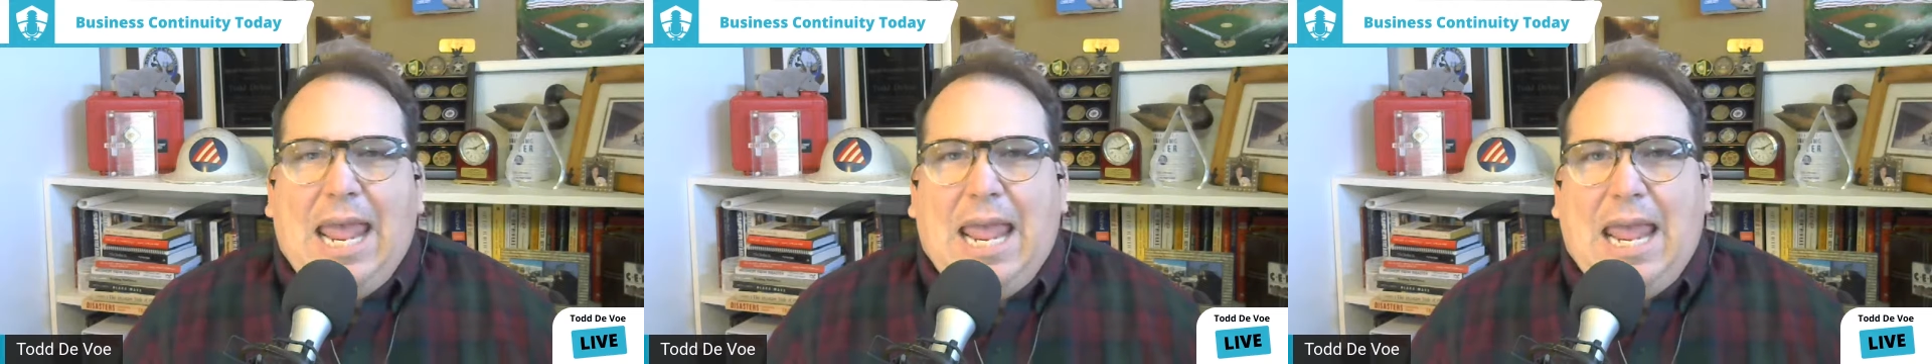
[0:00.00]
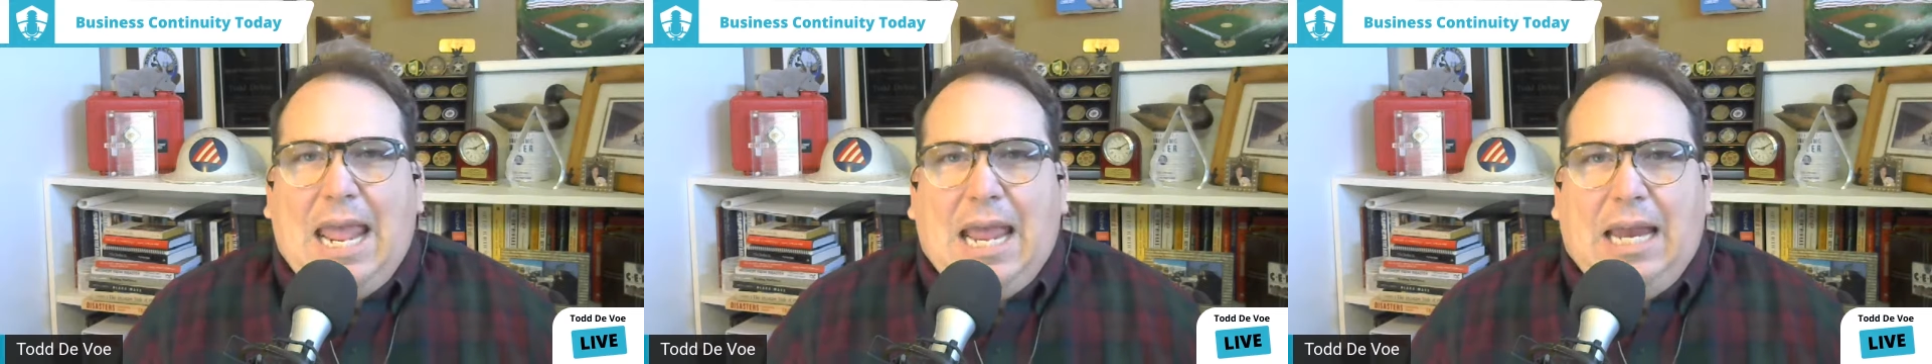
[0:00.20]

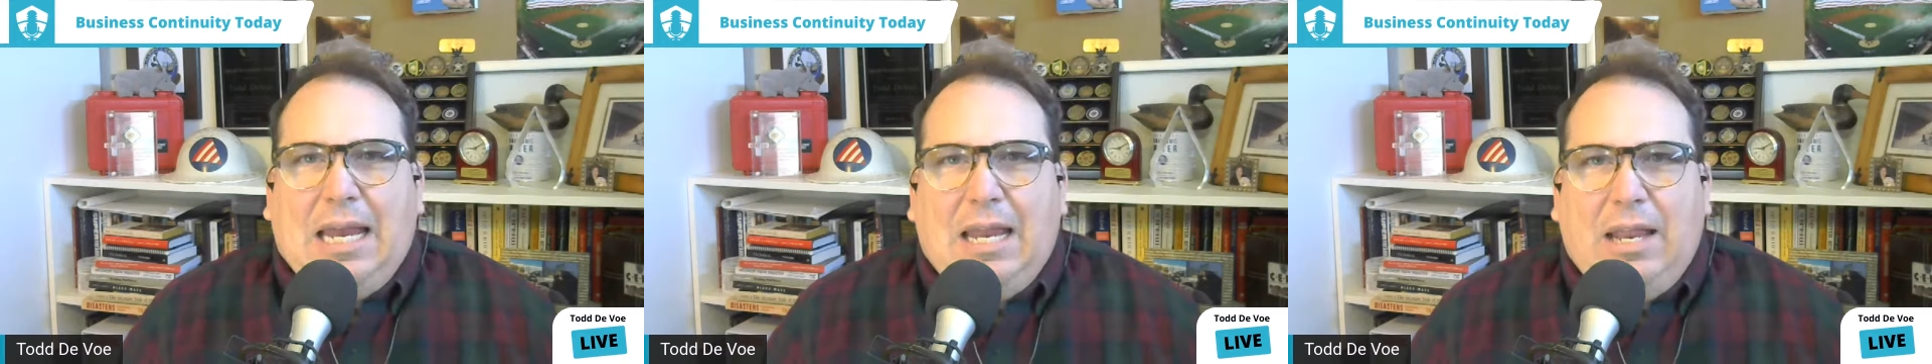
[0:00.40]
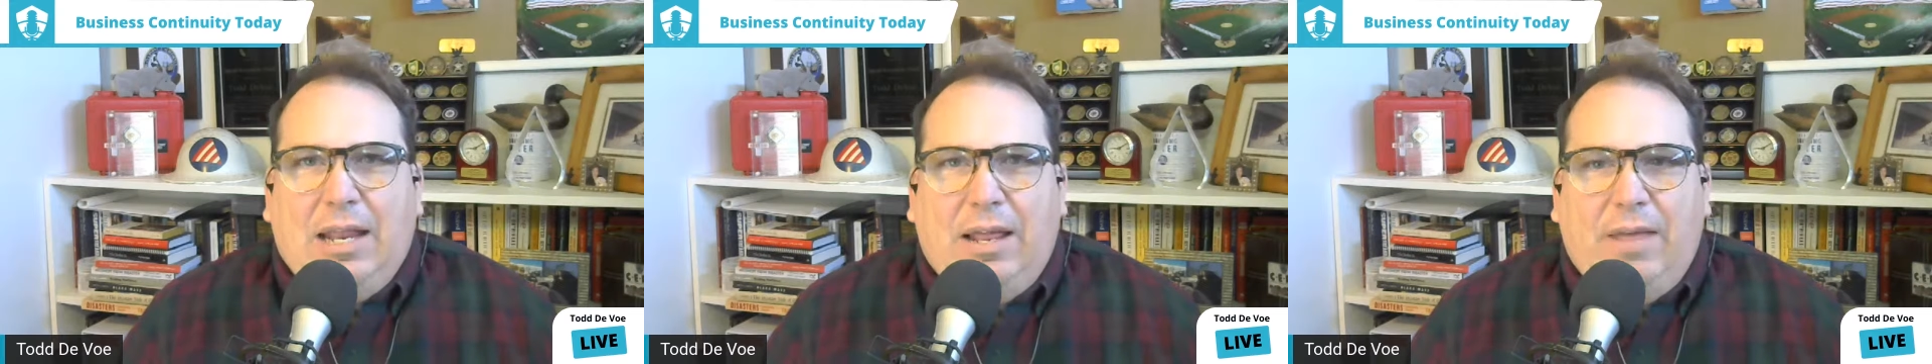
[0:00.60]

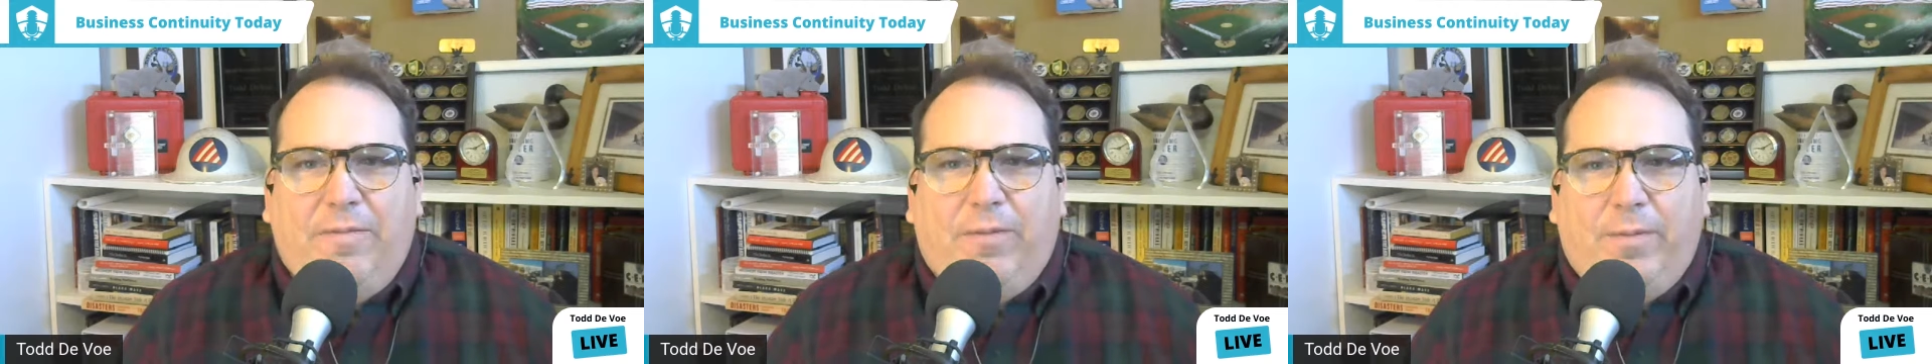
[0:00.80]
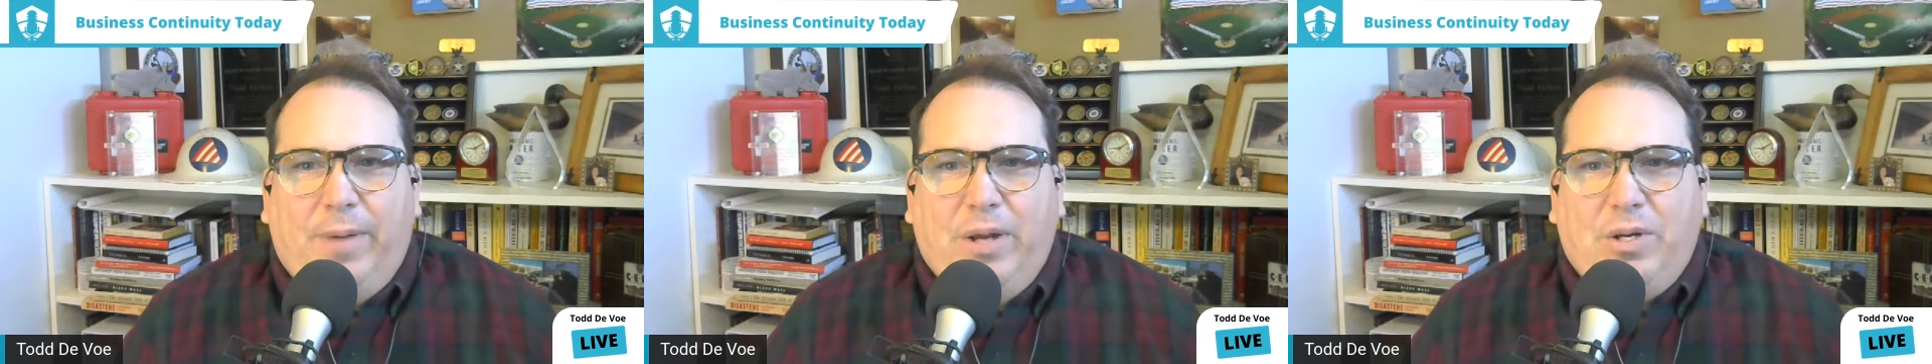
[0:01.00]
and
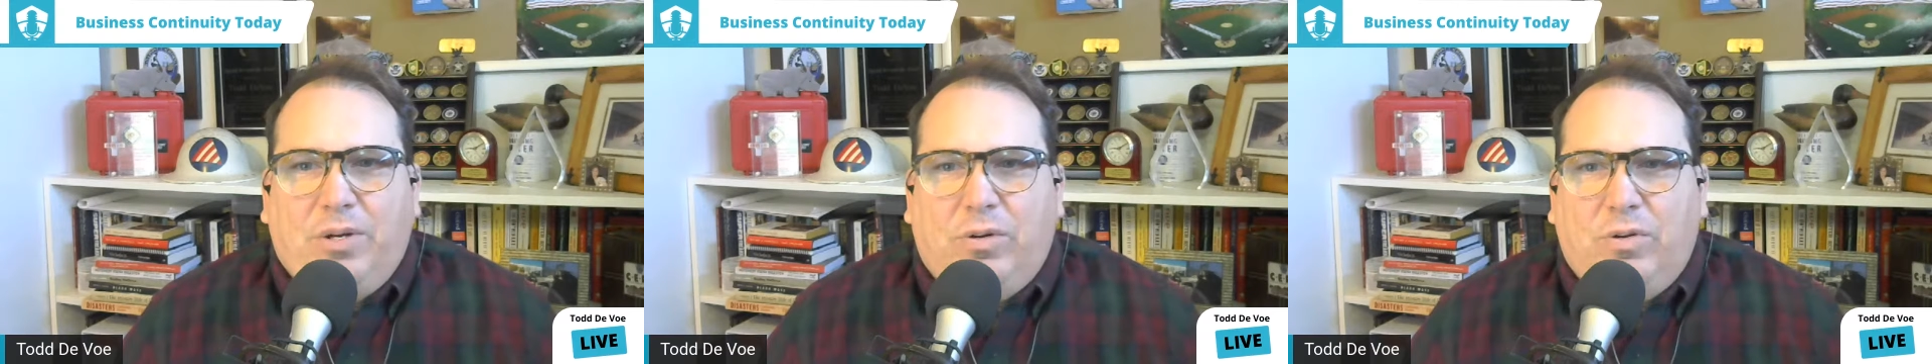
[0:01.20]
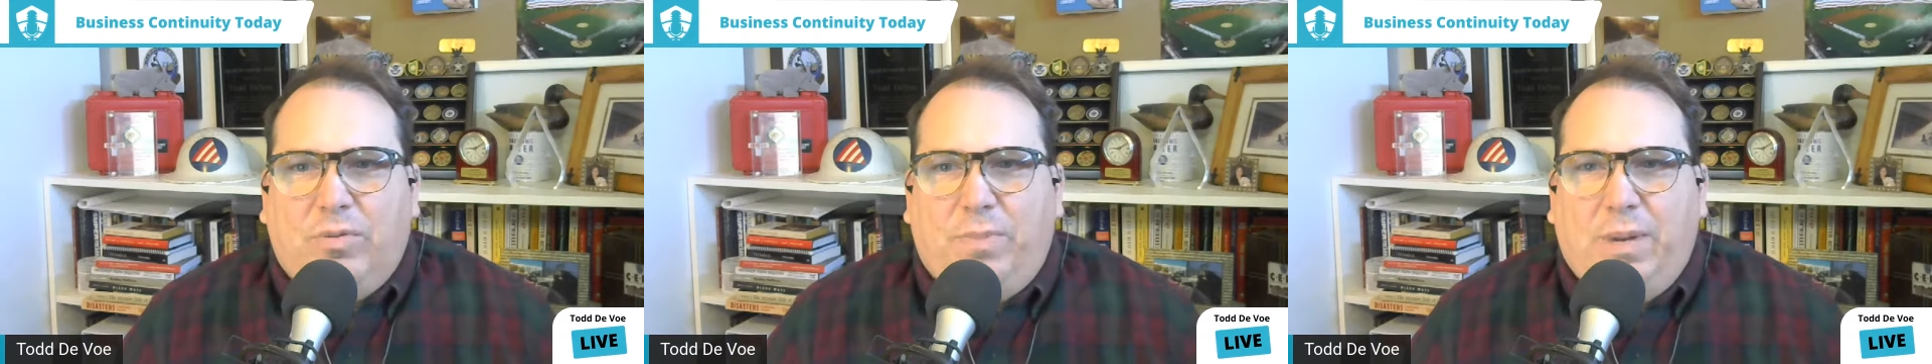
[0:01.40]

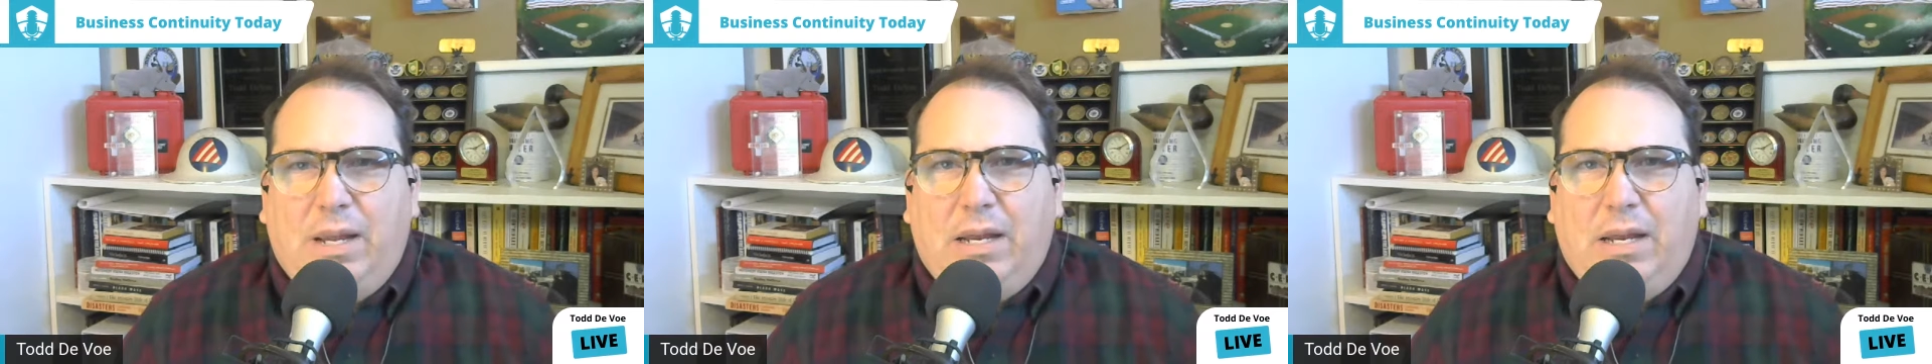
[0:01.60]
information was